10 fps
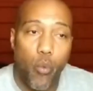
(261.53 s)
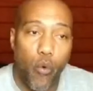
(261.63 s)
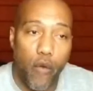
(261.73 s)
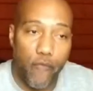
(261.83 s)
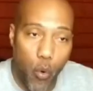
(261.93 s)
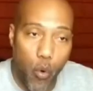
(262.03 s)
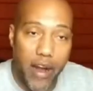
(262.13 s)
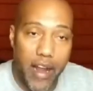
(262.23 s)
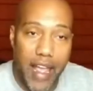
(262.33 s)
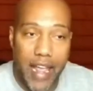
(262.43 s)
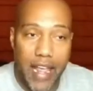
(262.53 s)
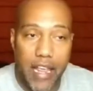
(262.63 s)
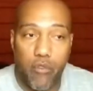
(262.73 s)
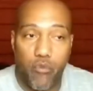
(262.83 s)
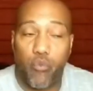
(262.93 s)
for a
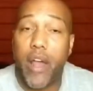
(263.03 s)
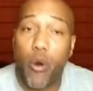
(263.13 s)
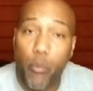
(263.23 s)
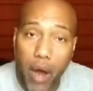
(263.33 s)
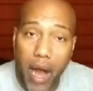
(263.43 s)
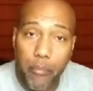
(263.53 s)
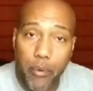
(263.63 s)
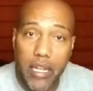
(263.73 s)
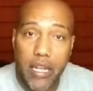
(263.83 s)
rental property,